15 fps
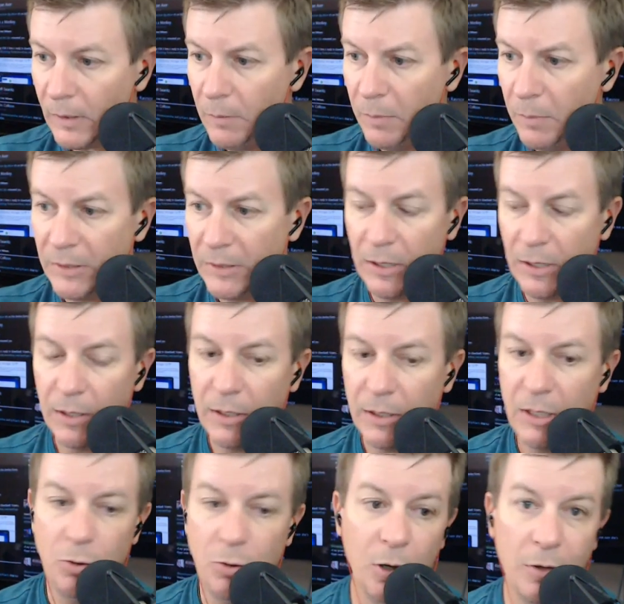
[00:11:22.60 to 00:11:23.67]
But
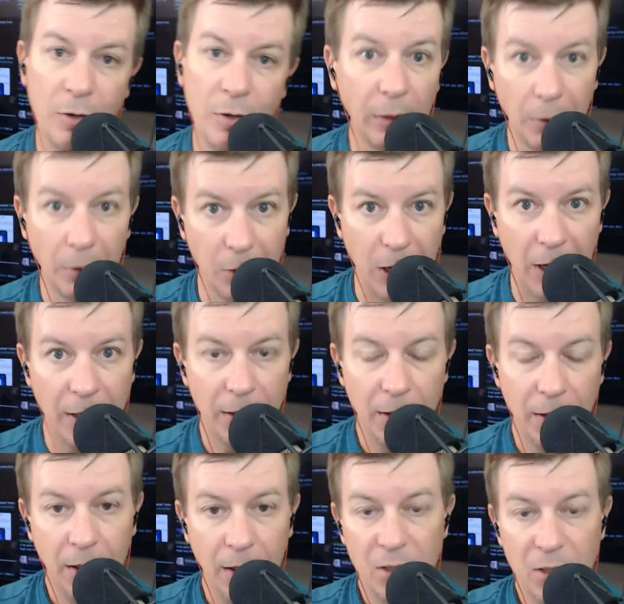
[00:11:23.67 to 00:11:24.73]
you hurt the little guy,
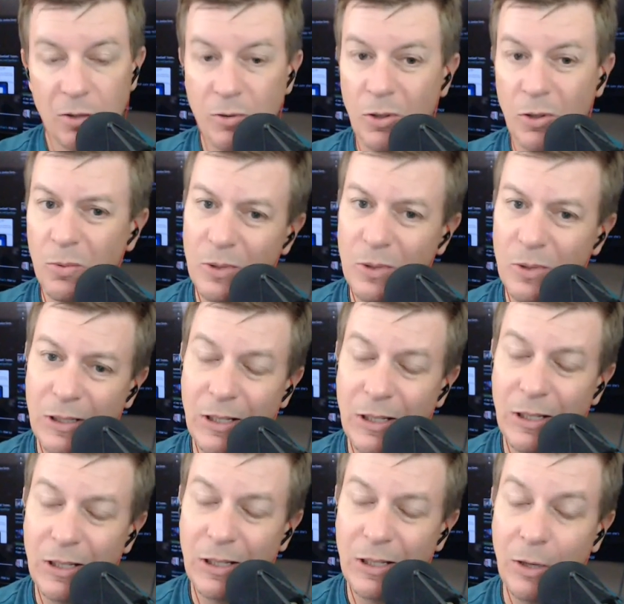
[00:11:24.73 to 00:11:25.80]
so don't.
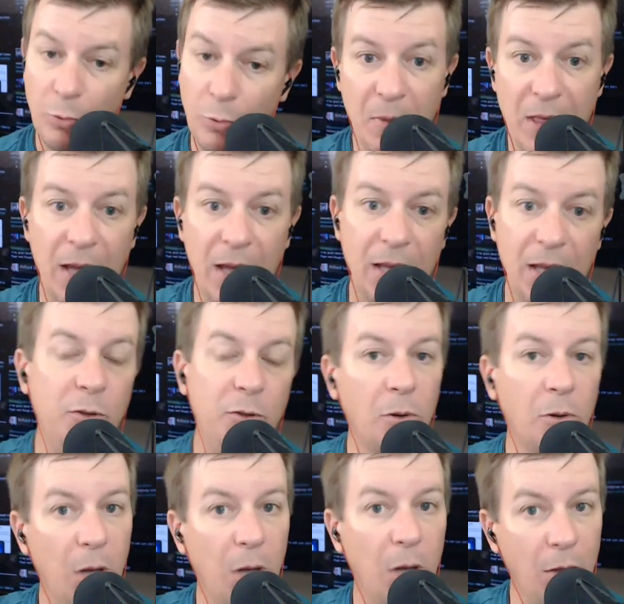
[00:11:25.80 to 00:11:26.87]
Remember that if you go
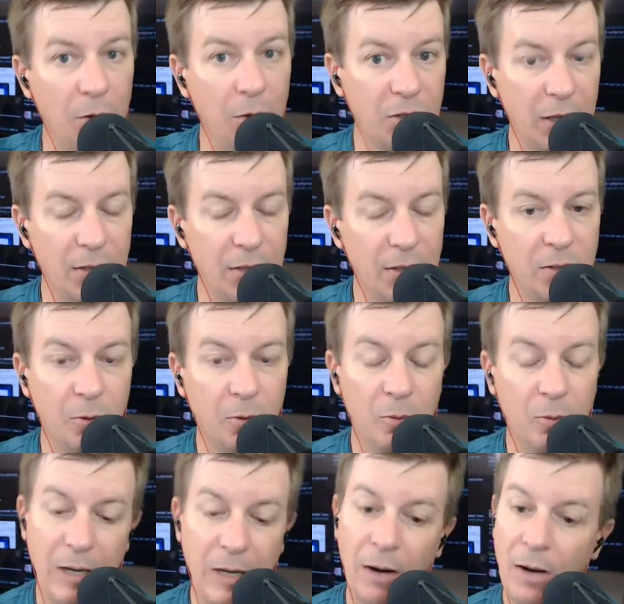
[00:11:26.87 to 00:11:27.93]
to other sites too.
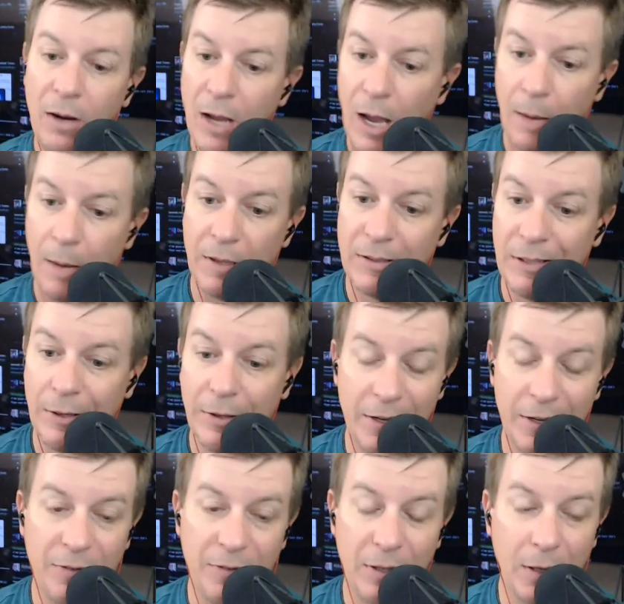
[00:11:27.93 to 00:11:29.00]
Now, I'm going to tell you,
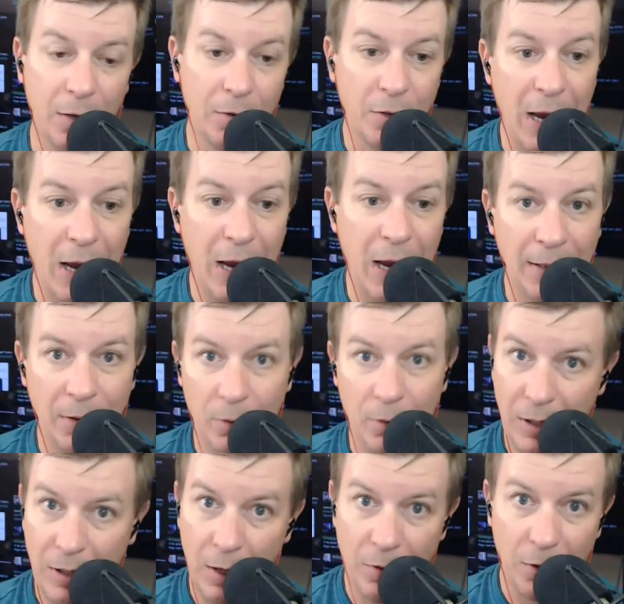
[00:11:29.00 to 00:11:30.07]
if the other guy or
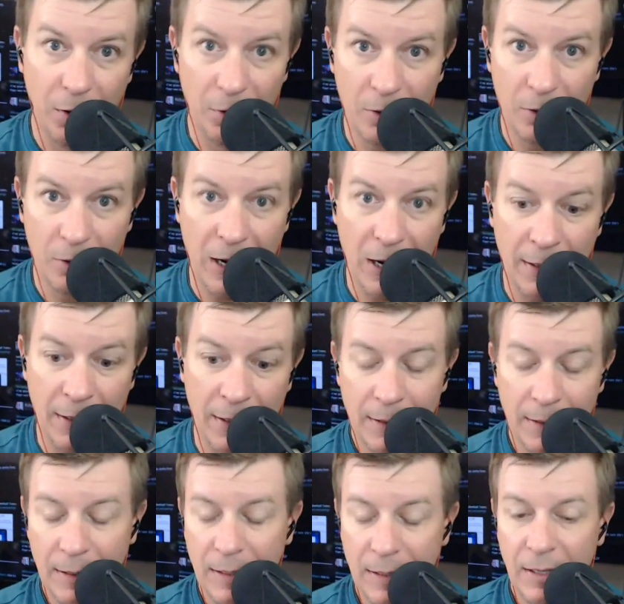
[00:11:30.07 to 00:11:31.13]
the other little guy,
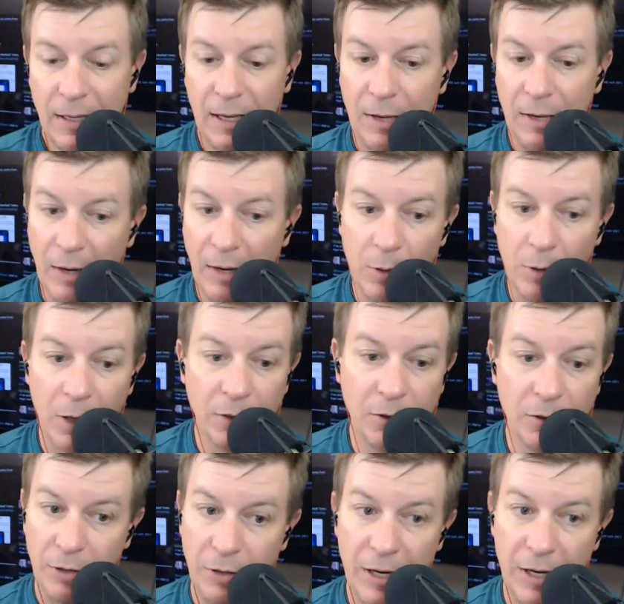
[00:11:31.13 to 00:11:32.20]
if they run
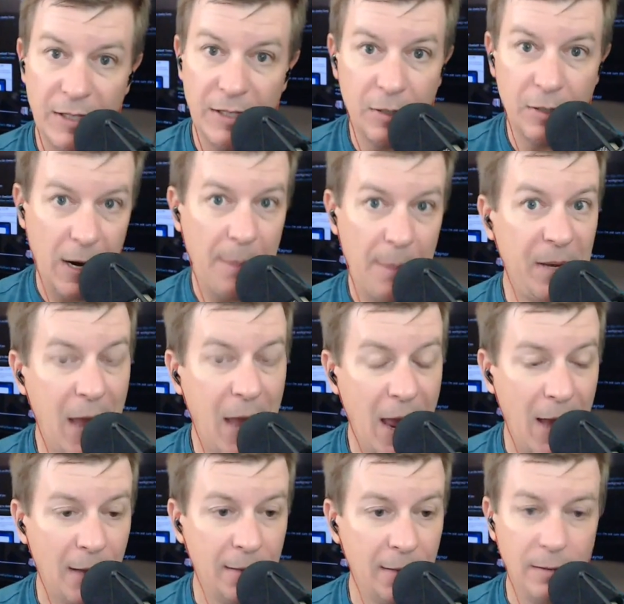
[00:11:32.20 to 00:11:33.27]
crazy crappy
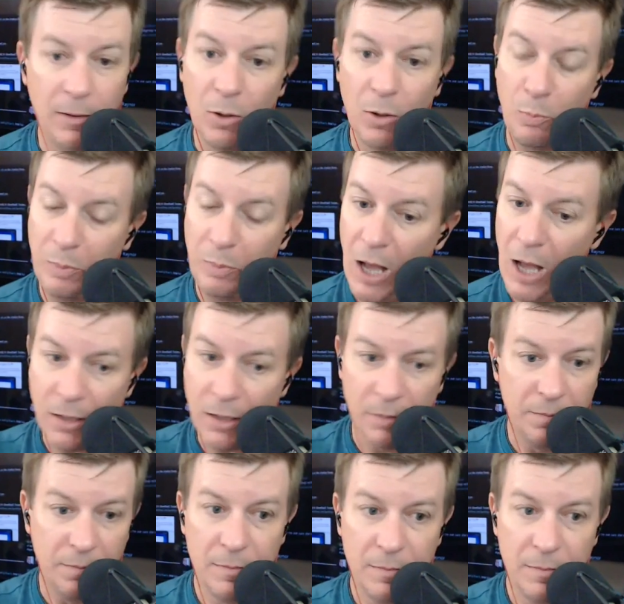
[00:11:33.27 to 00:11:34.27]
ads, block them.